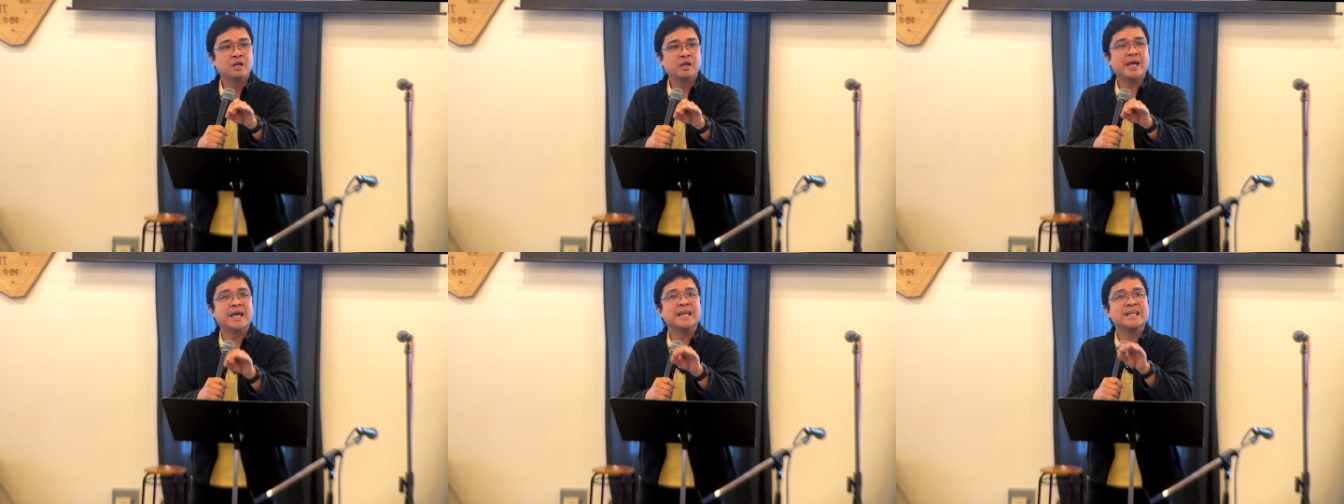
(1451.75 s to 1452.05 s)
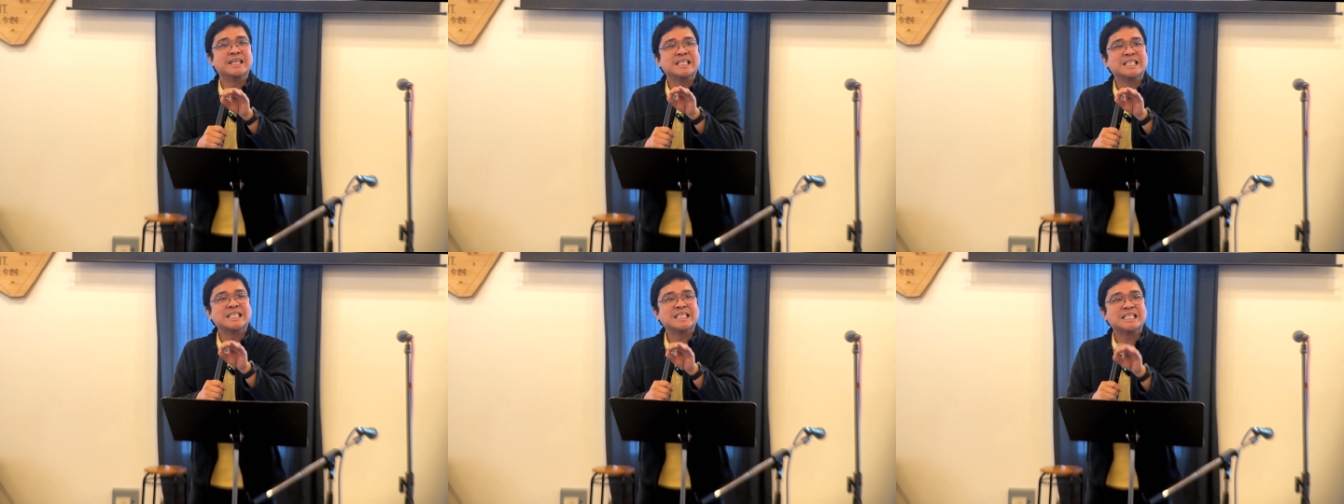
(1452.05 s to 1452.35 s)

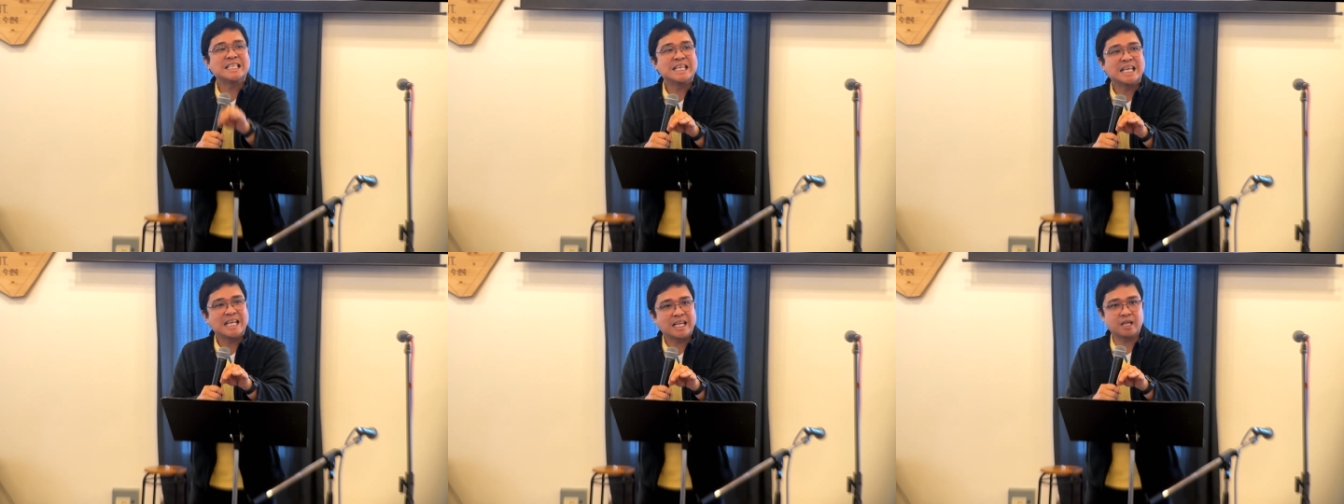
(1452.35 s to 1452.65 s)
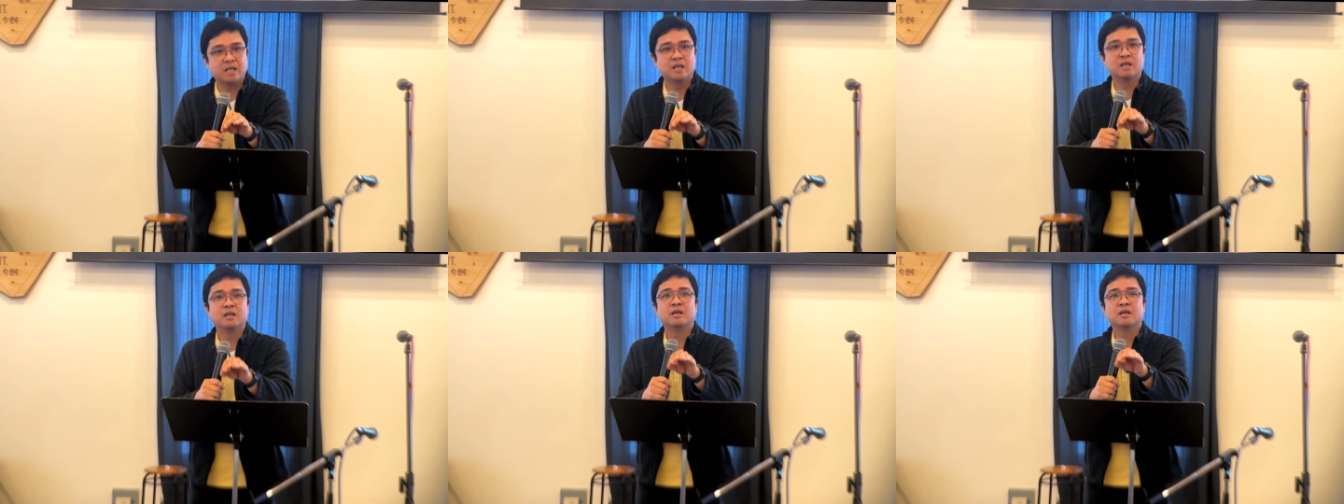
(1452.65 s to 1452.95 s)
and
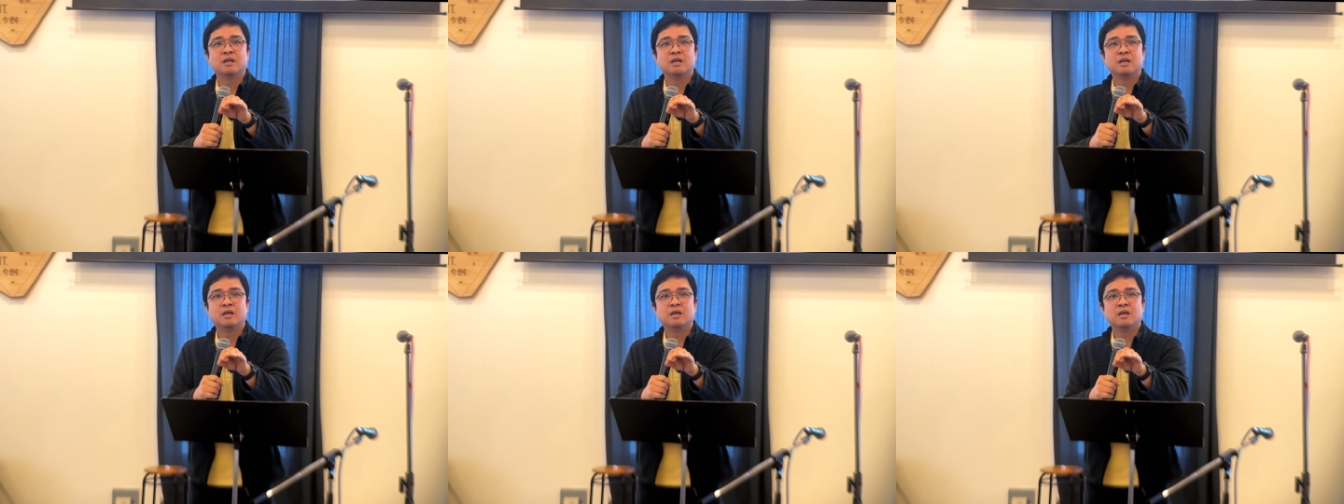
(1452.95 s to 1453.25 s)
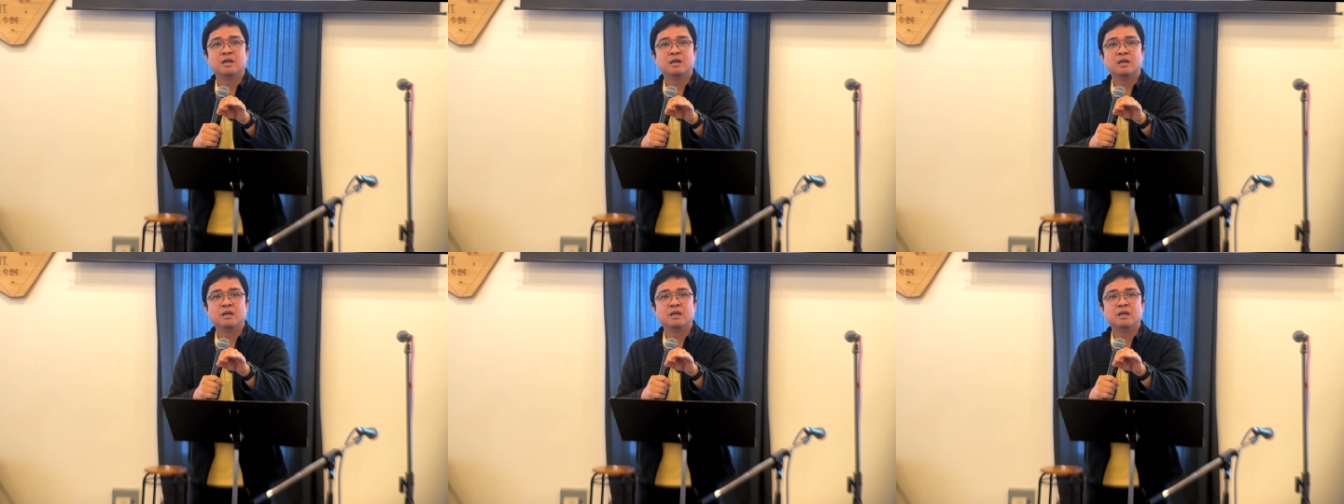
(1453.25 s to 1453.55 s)
seek
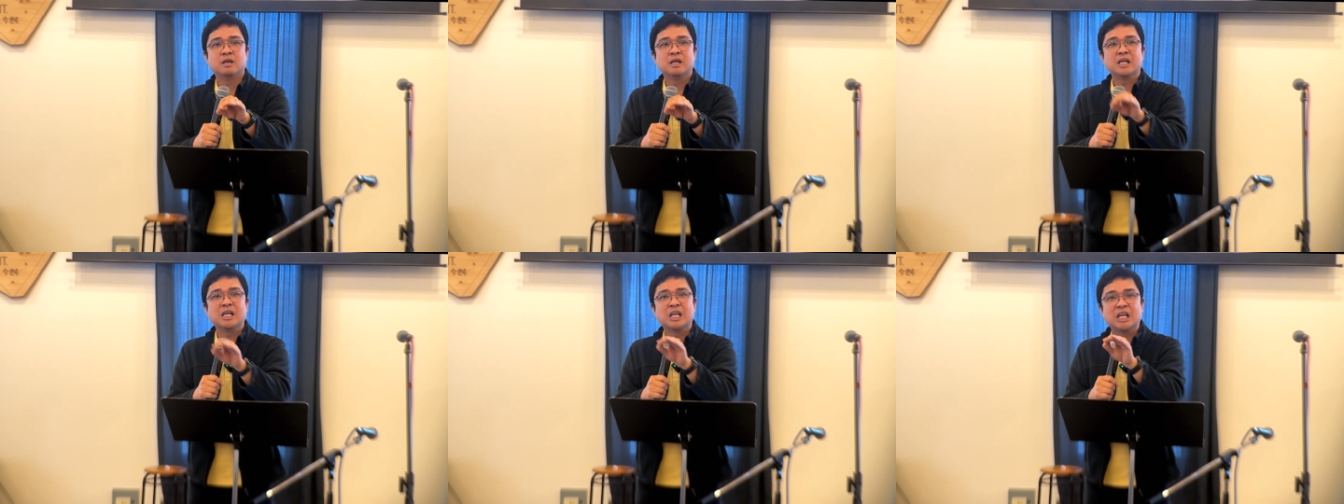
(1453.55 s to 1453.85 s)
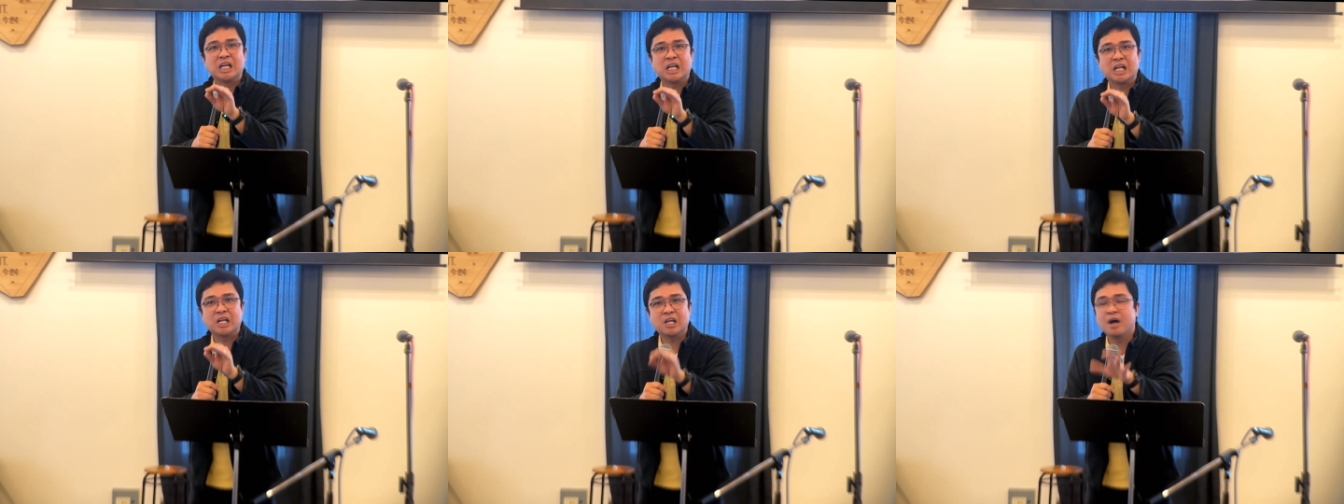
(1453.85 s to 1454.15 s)

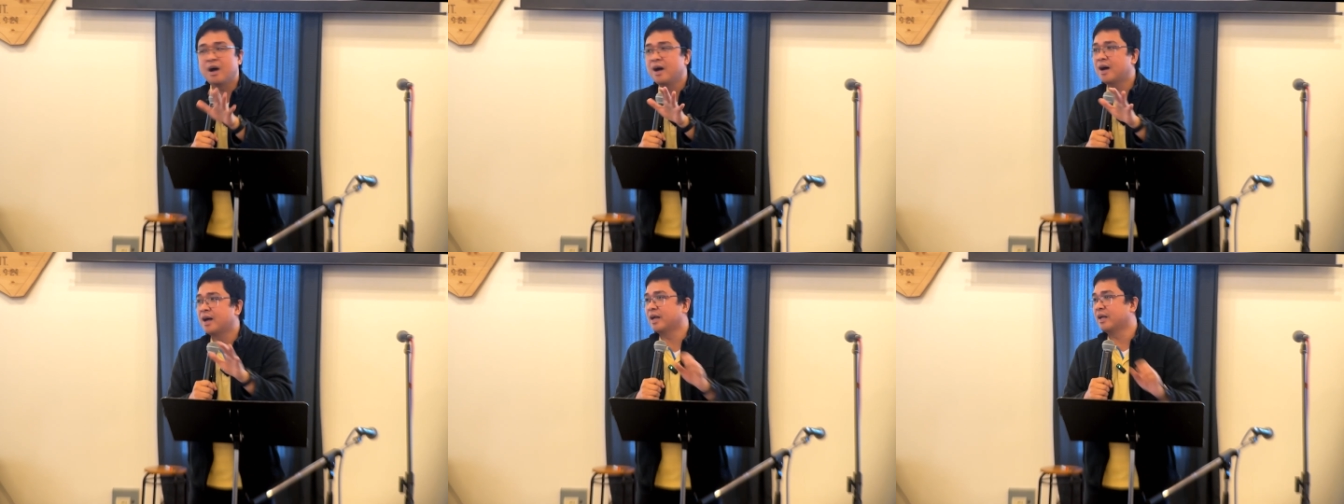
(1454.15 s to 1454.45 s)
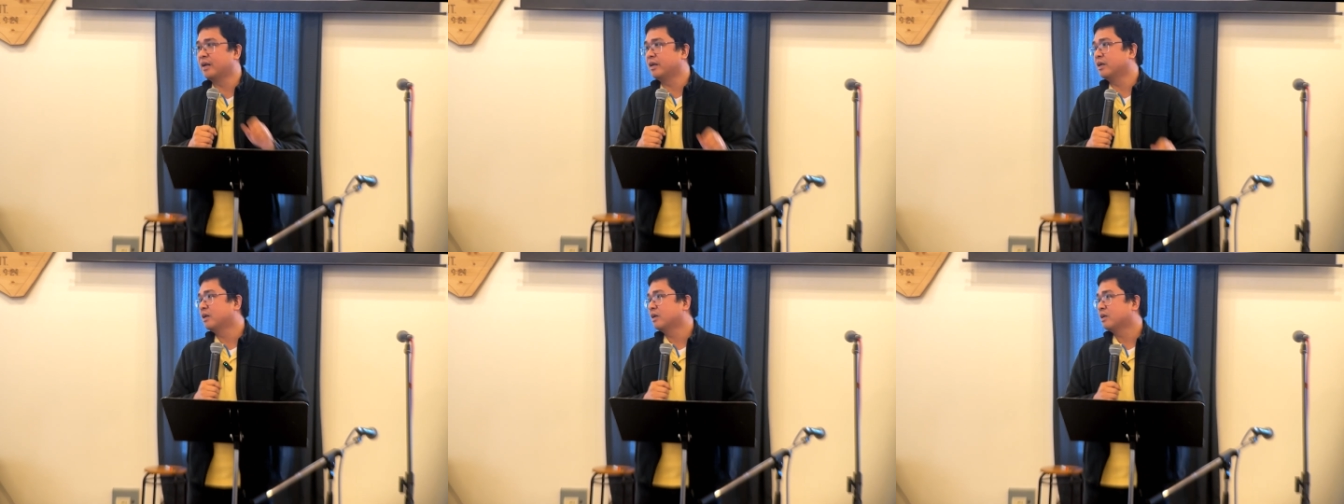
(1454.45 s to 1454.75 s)

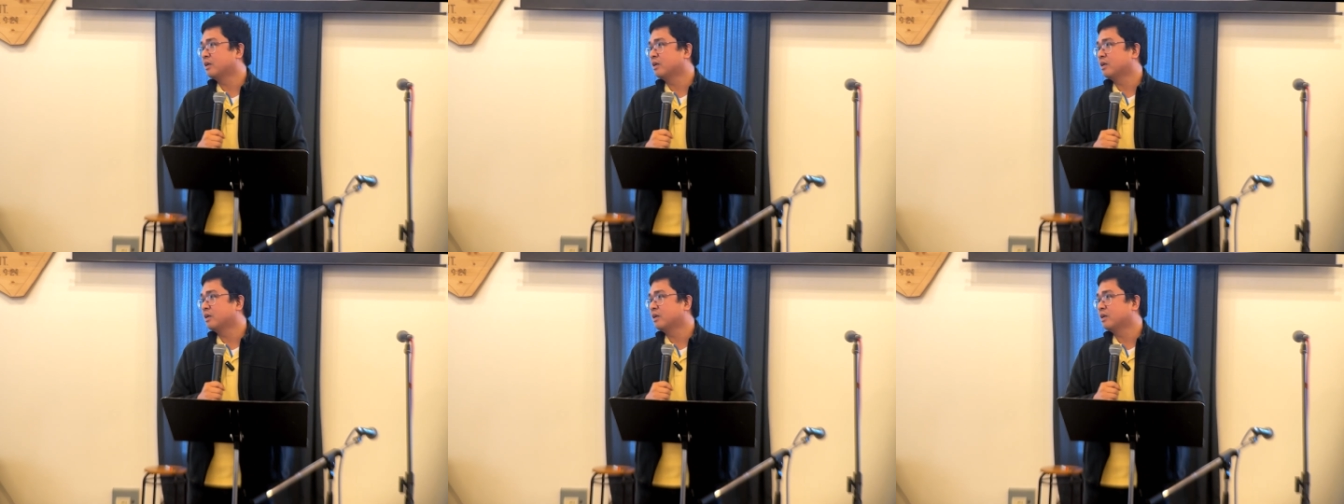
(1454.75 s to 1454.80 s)
God.